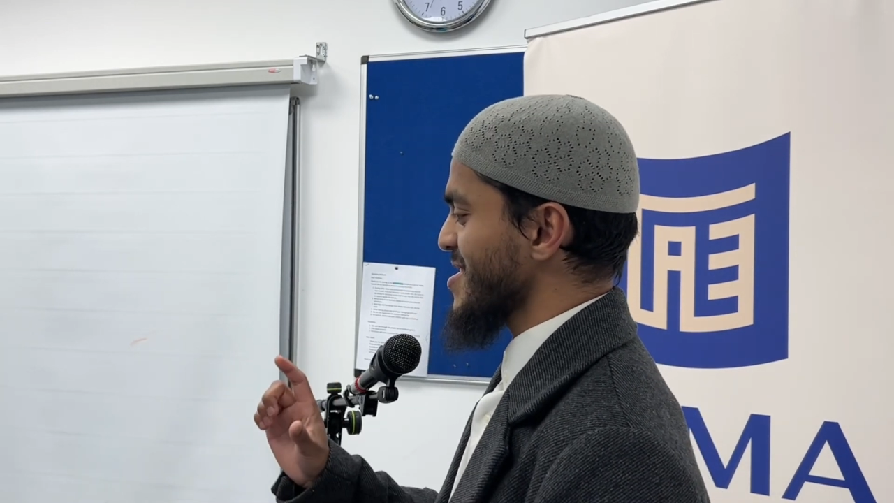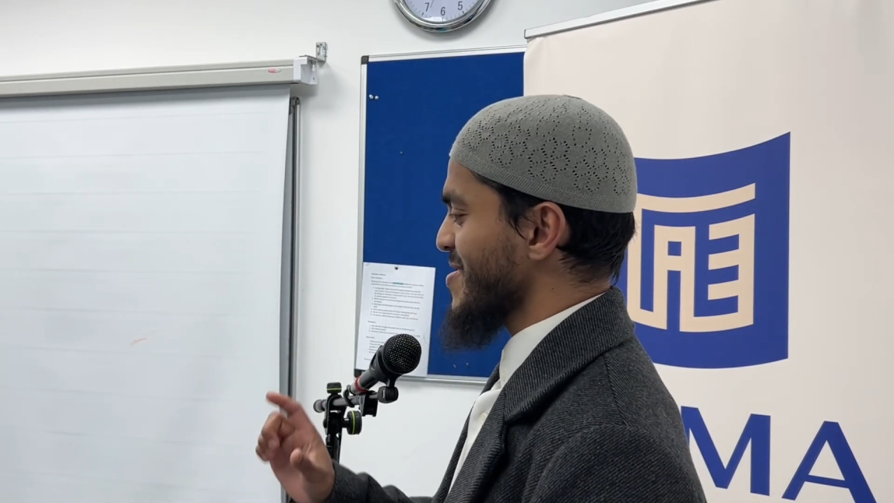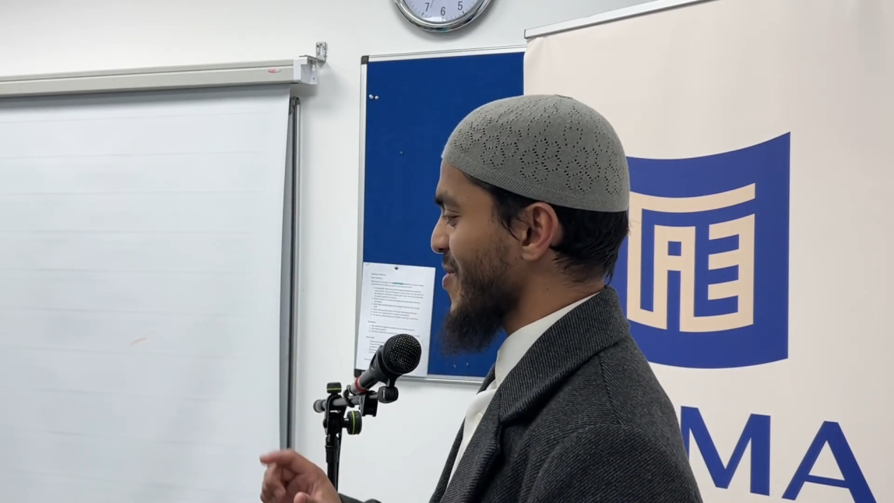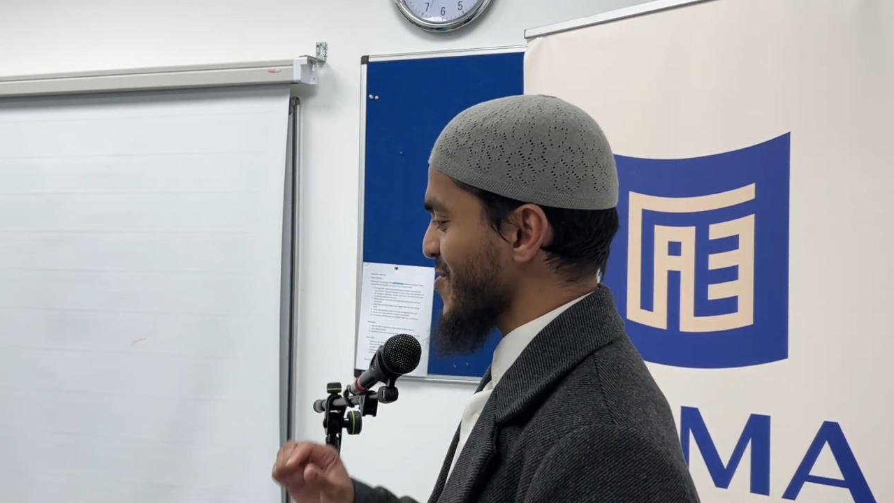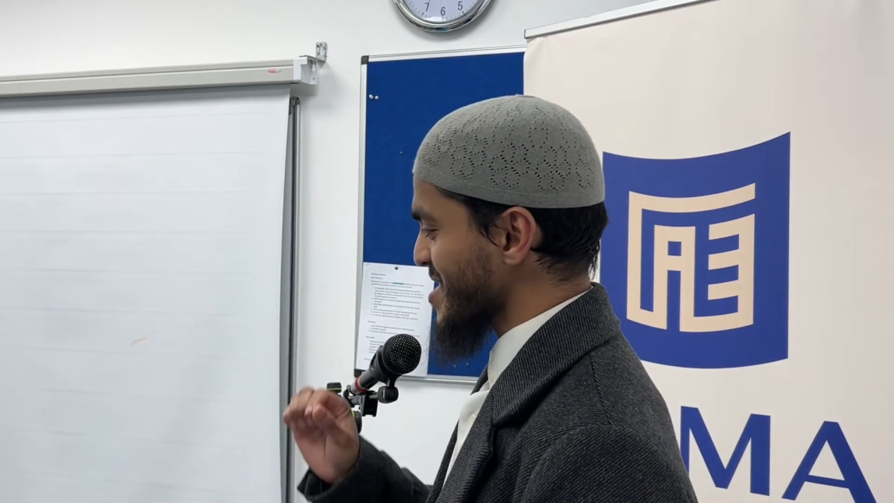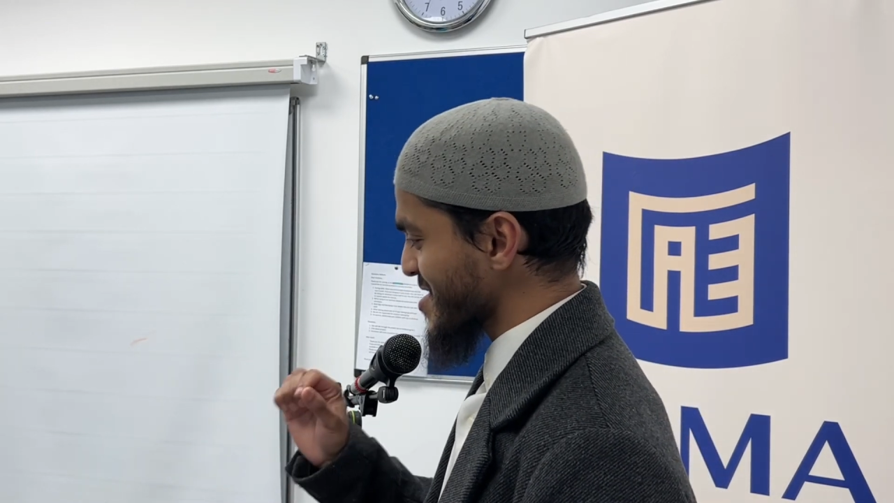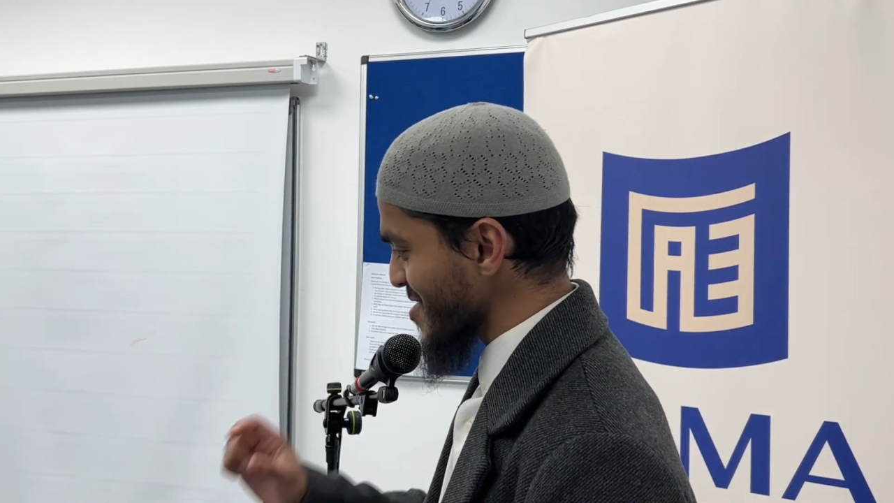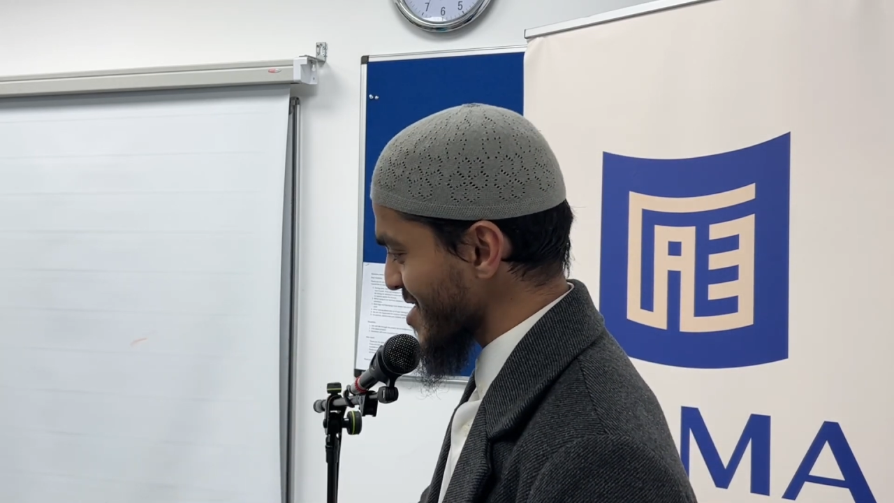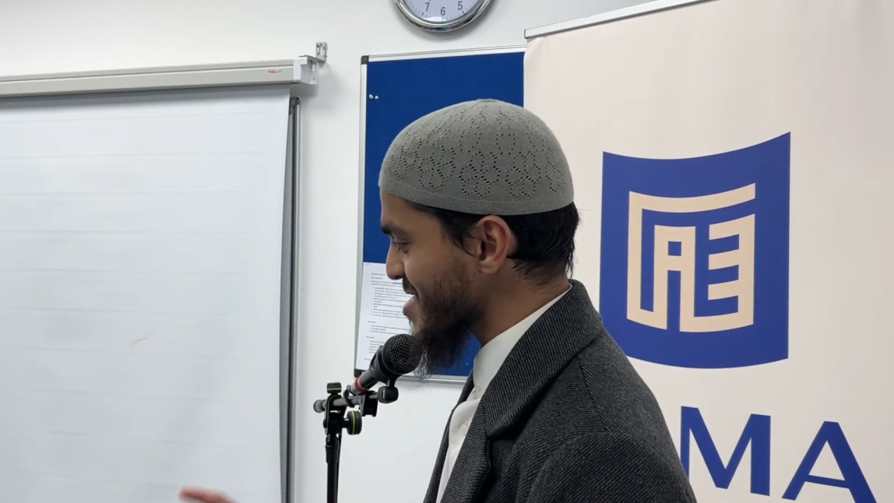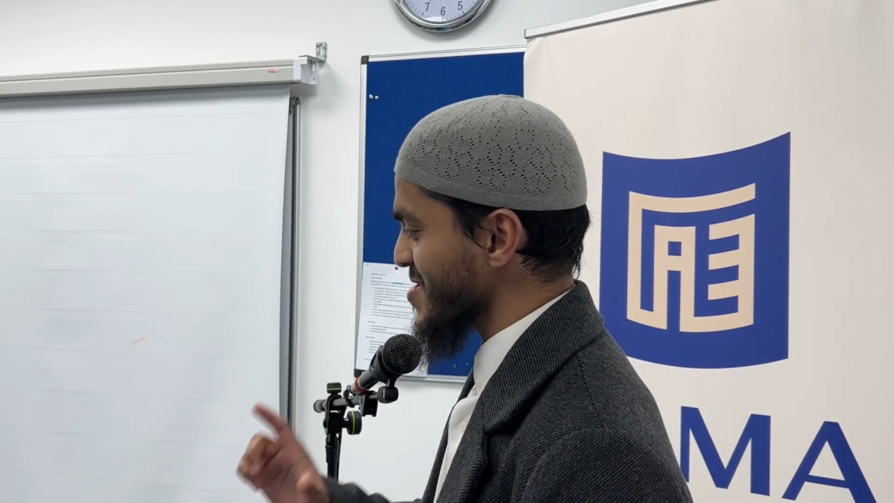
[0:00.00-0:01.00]
But
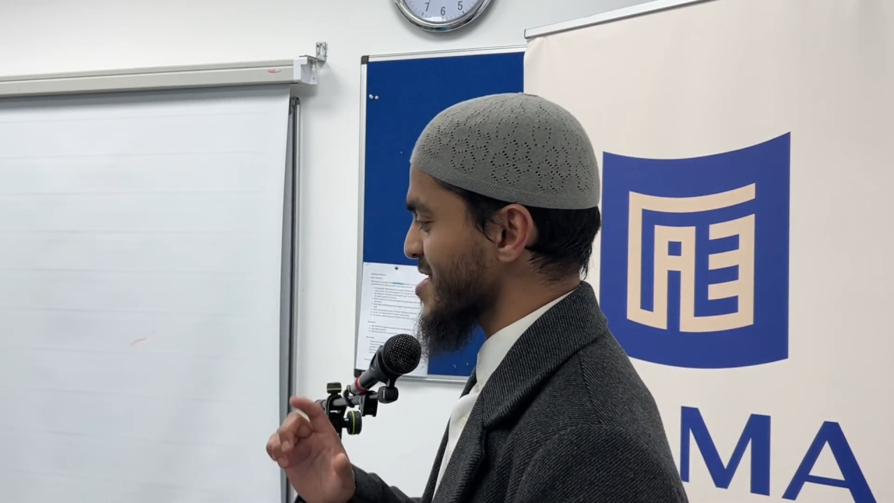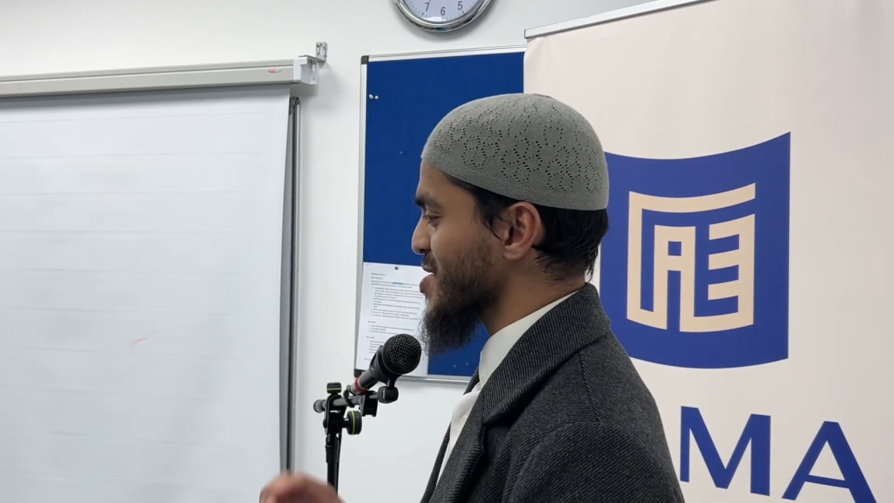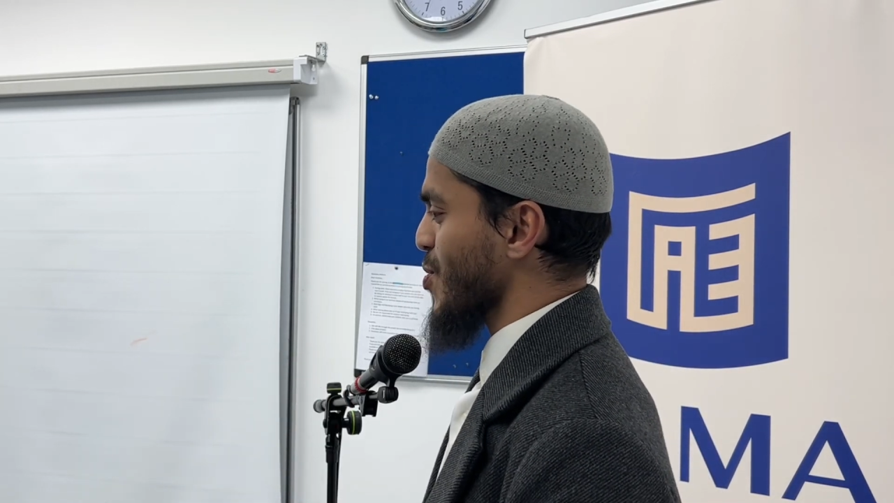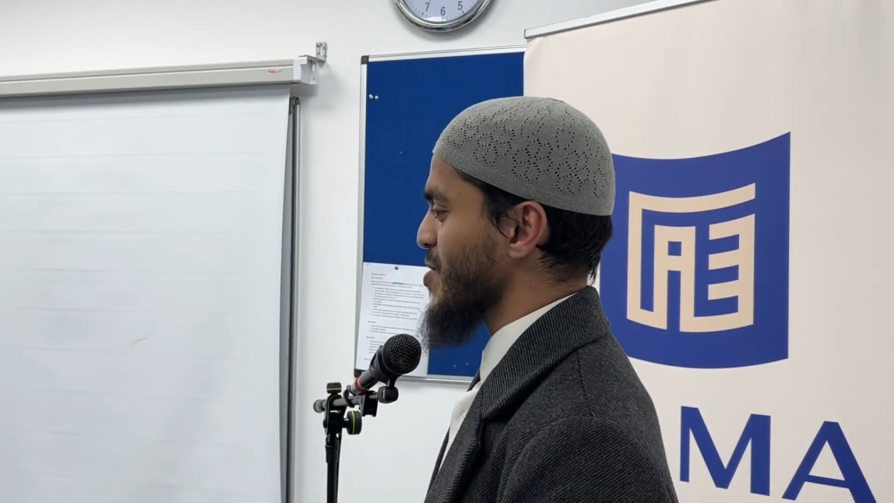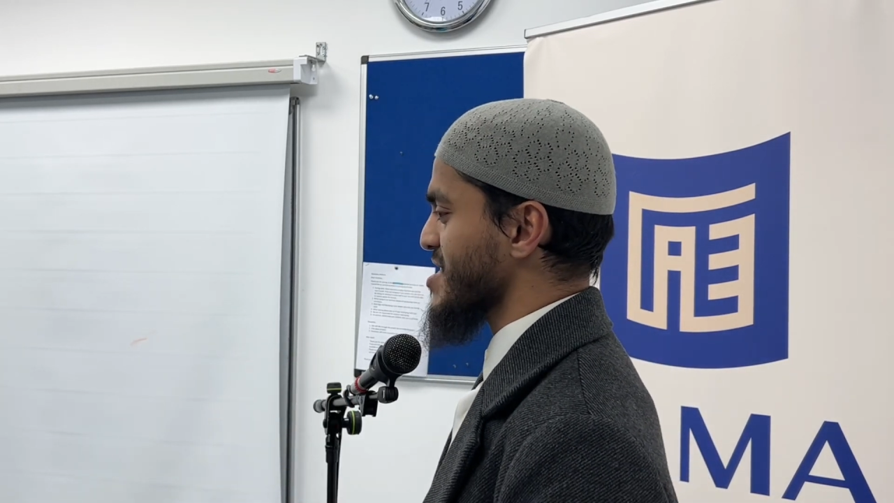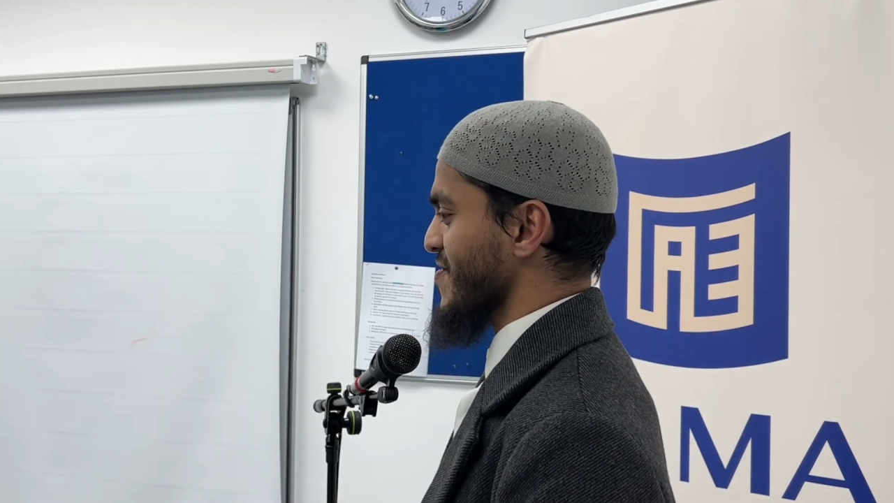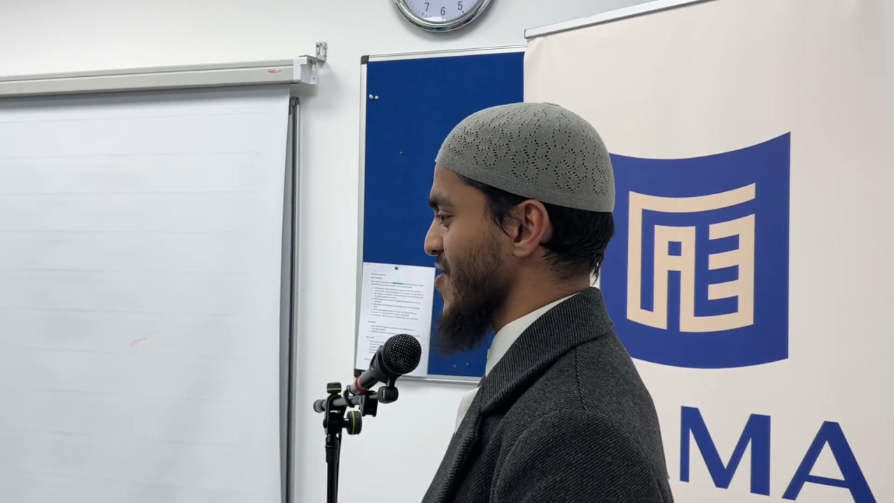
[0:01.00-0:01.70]
inshallah, let's complete this